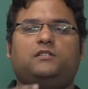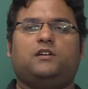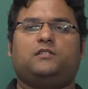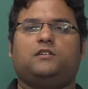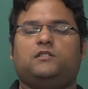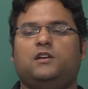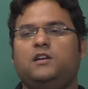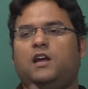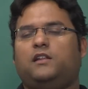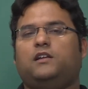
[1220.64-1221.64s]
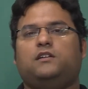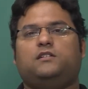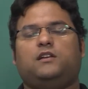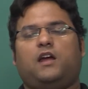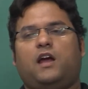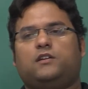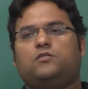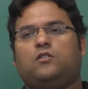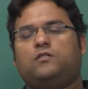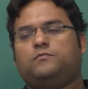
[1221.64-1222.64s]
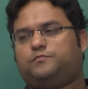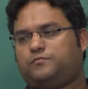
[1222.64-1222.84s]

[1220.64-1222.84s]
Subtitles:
structures, and there is an axon